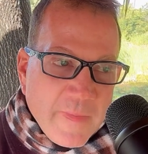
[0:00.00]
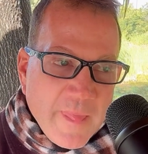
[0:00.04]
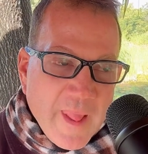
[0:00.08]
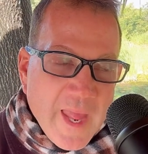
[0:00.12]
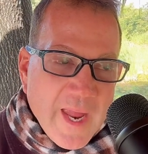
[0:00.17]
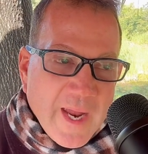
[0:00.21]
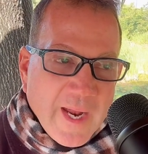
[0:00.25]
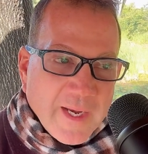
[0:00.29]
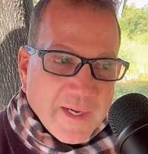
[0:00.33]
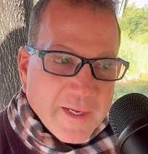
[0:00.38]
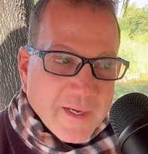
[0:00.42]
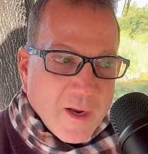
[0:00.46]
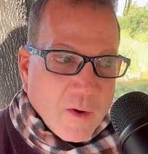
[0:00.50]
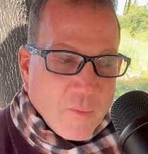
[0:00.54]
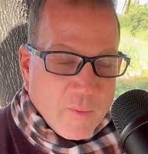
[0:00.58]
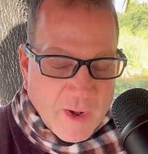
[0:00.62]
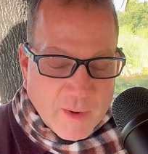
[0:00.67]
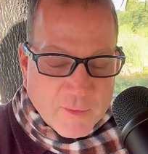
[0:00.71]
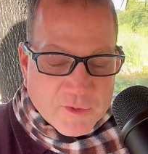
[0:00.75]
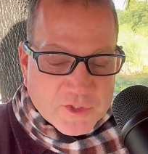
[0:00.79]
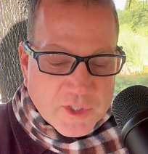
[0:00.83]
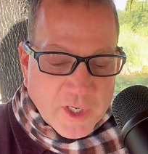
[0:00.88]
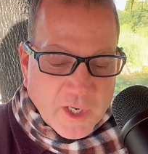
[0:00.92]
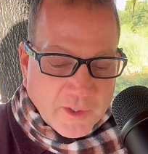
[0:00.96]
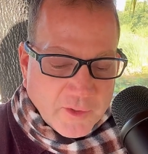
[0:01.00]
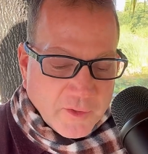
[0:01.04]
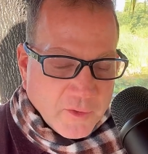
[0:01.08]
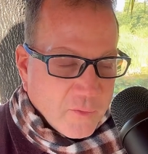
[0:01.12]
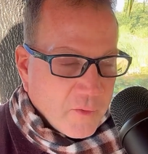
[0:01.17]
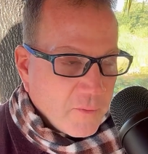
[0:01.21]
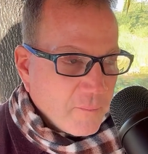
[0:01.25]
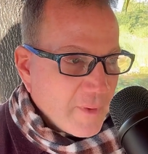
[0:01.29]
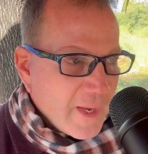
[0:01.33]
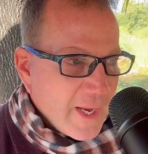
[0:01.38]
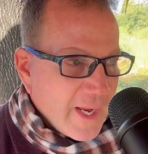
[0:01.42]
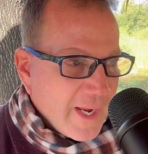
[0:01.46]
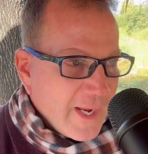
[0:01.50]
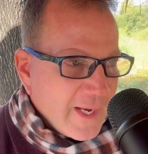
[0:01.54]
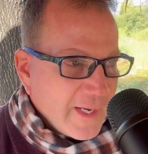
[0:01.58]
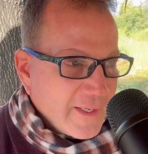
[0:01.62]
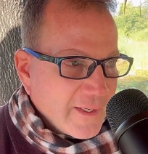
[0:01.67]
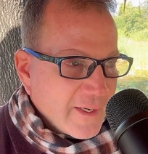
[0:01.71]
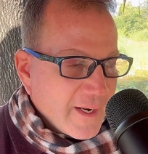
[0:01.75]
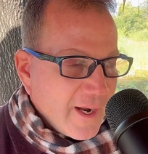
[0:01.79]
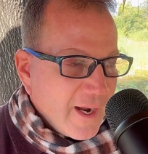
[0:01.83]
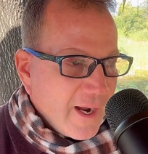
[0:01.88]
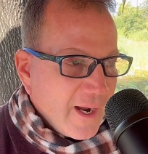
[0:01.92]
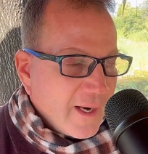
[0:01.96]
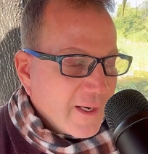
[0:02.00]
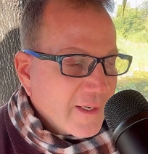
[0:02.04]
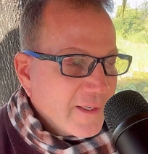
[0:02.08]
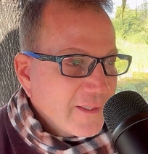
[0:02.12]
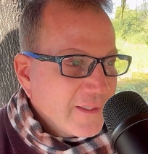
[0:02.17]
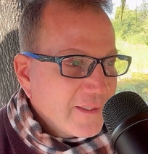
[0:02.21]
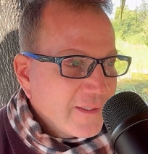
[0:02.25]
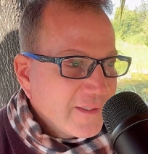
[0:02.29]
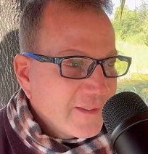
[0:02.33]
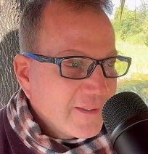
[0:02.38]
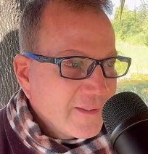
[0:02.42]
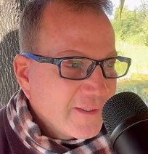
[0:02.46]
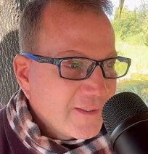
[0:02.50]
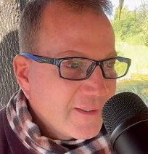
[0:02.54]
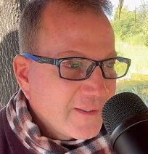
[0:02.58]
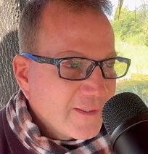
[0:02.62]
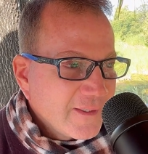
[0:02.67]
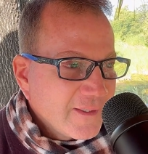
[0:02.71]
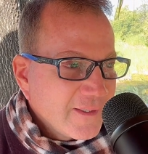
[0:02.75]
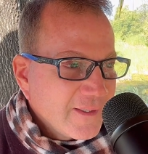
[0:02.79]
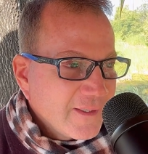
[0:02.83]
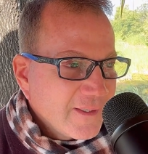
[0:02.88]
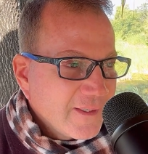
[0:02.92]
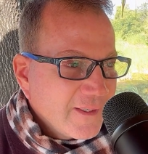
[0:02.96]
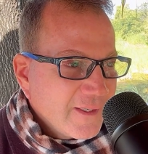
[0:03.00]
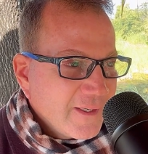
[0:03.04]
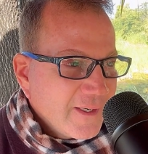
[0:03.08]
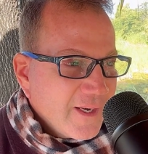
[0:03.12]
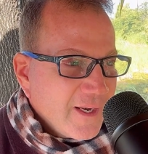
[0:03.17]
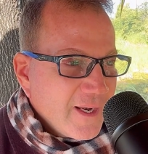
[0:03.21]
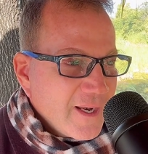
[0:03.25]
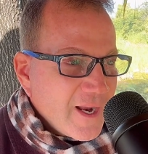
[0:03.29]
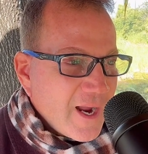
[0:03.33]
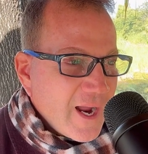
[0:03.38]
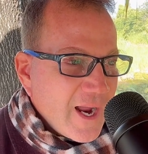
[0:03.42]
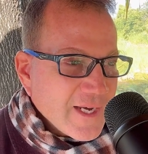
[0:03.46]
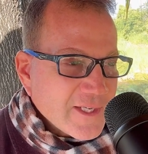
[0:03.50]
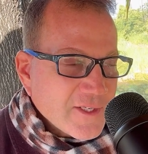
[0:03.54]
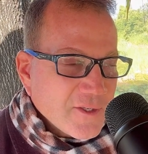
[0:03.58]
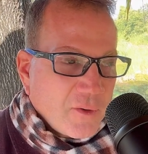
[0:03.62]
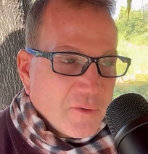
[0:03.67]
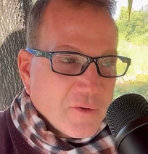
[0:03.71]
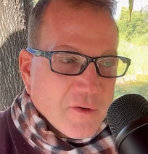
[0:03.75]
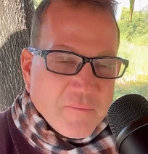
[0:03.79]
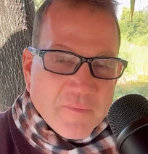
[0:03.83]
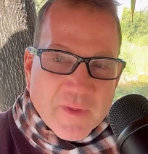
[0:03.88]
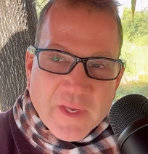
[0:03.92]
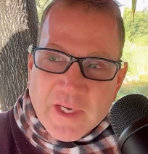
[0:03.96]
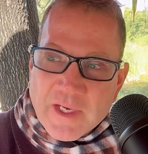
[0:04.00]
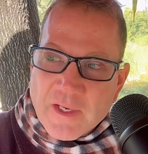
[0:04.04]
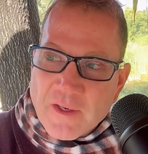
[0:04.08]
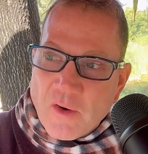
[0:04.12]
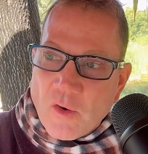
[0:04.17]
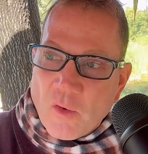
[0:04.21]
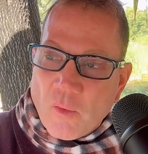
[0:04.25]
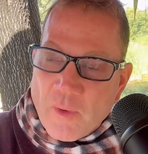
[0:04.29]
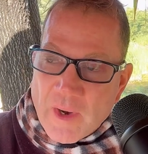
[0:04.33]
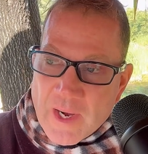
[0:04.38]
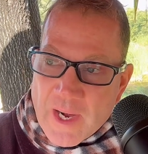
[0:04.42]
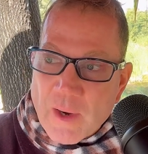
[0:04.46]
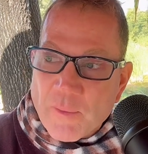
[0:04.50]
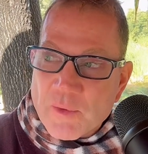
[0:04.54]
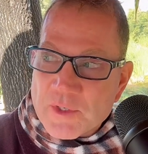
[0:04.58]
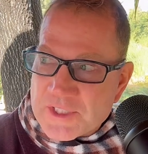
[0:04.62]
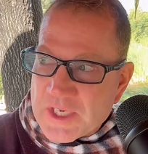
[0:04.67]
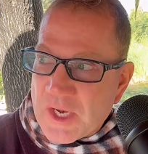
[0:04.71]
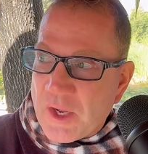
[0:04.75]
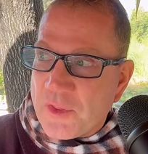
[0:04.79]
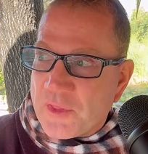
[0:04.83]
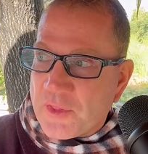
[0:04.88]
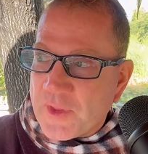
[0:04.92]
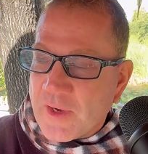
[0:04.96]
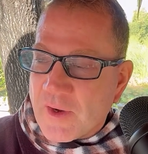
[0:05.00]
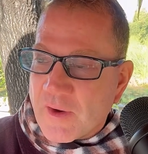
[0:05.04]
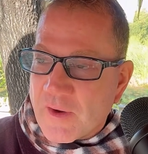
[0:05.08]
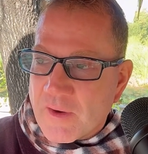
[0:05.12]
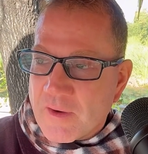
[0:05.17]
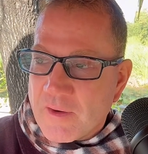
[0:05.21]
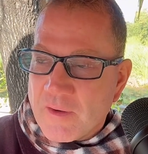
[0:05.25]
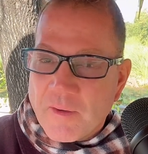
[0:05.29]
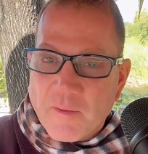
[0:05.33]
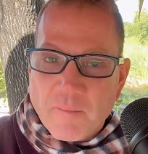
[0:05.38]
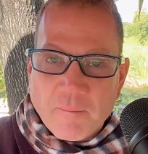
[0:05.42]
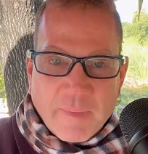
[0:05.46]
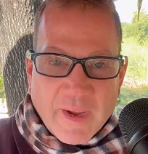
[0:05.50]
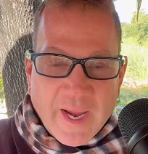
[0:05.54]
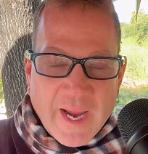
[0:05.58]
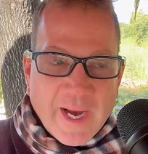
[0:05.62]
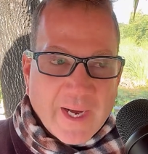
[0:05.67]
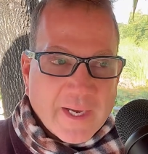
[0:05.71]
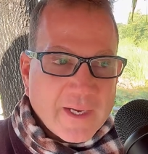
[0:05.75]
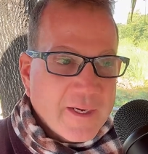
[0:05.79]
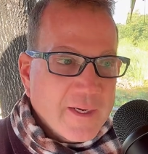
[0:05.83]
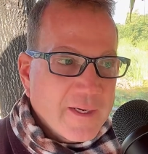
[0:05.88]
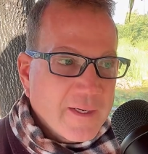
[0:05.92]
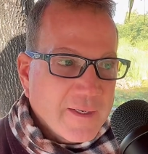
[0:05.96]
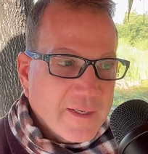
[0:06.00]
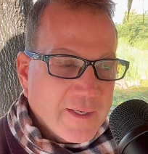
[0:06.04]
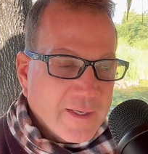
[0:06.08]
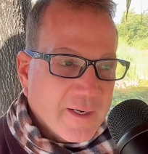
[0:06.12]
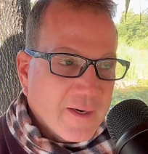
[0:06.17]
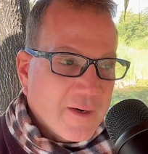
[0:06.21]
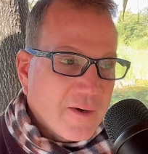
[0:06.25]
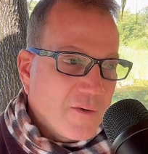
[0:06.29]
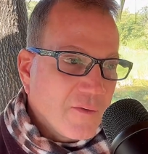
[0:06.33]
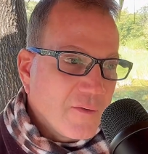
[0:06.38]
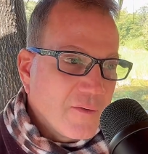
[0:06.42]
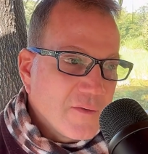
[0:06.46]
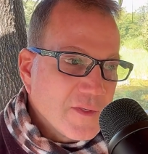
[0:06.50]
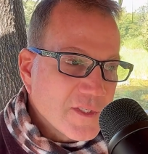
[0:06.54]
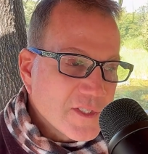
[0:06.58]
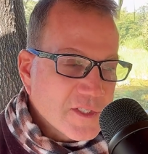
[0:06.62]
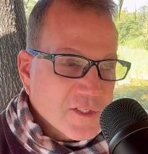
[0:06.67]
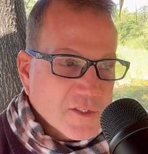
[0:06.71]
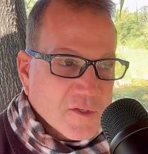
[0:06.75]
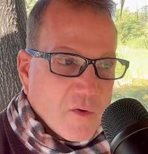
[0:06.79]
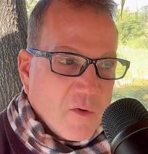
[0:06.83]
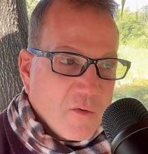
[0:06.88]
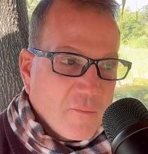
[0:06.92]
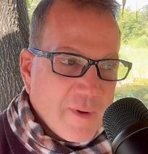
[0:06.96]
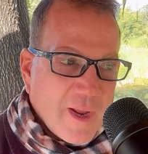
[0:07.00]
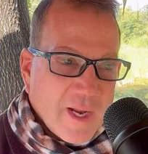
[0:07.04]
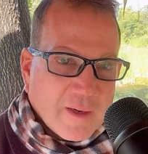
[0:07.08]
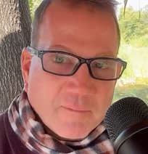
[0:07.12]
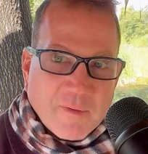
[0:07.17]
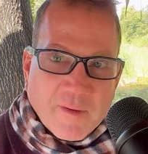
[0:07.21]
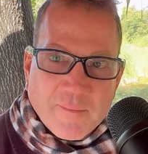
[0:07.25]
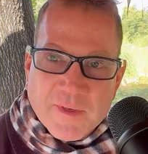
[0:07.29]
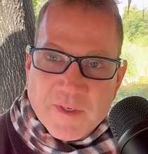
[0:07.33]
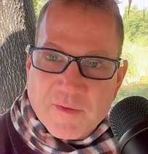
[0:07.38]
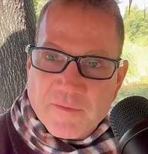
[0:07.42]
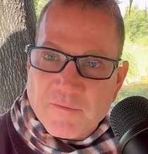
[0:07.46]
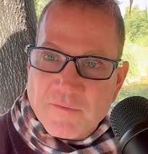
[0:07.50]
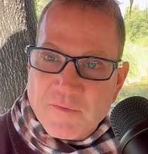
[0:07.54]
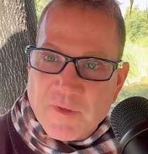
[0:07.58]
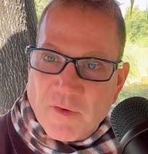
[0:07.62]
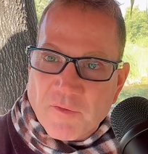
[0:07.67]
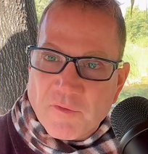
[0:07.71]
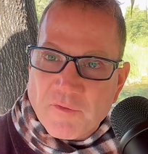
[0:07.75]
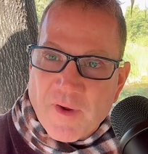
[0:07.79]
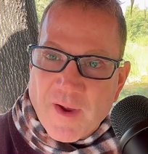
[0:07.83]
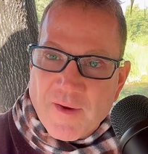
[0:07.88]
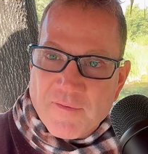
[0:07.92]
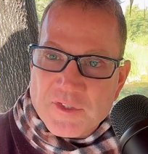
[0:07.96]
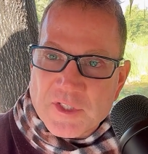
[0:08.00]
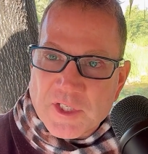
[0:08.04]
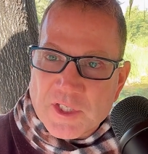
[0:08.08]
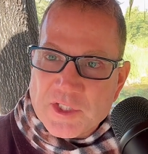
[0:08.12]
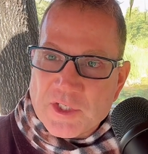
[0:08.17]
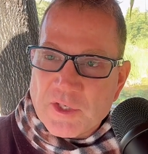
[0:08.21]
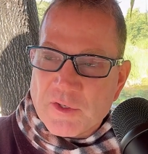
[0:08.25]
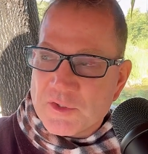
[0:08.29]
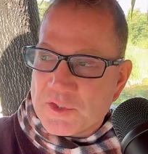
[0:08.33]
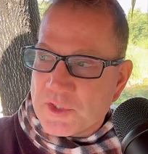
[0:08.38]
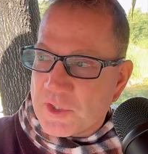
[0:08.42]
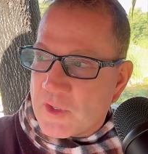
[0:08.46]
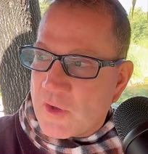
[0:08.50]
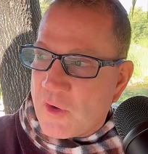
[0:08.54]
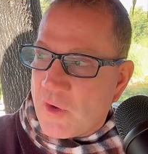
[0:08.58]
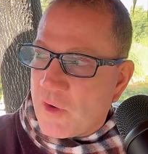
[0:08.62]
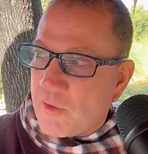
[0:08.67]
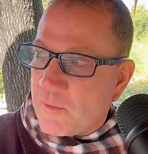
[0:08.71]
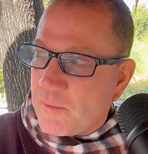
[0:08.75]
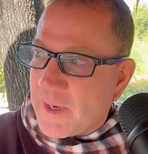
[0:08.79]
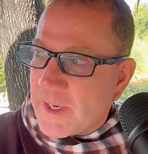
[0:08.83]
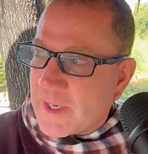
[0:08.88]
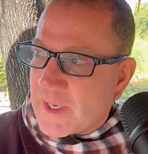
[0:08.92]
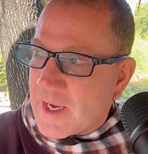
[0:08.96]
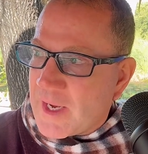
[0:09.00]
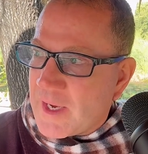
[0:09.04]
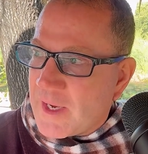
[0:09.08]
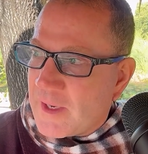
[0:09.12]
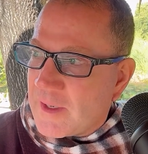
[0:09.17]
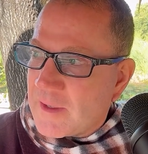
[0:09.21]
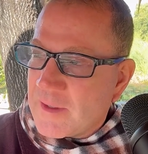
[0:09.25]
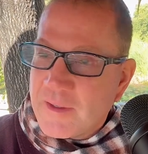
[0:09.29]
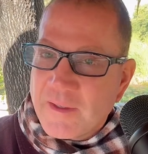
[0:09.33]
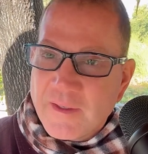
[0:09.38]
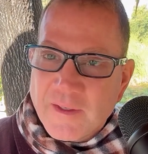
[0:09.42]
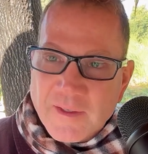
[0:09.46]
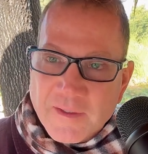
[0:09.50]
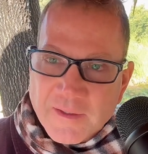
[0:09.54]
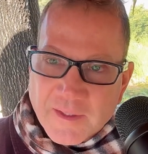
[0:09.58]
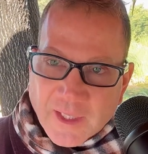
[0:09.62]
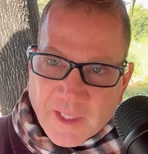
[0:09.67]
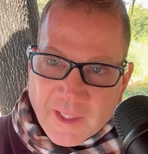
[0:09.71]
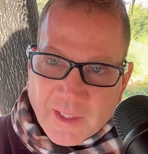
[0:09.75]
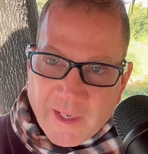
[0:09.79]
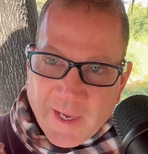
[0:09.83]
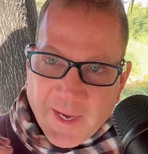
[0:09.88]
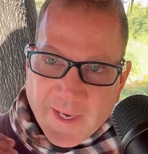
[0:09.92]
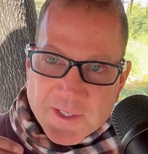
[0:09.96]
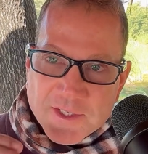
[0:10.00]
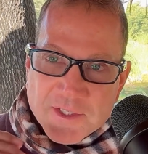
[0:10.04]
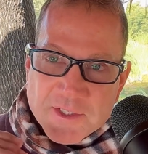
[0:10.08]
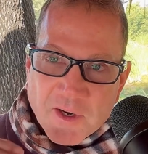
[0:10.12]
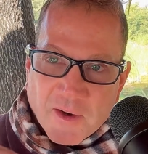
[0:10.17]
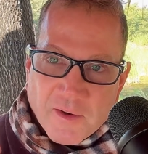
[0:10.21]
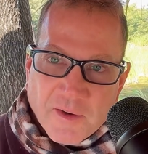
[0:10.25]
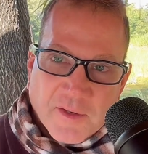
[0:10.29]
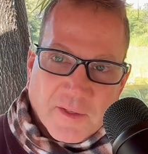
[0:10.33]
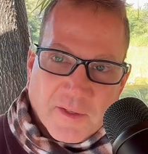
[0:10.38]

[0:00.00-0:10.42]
and when I was talking to him, and I told him that, you know, when I was healthier back, you know, this is going back maybe, you know, 5-6 years ago, my kind of decline started a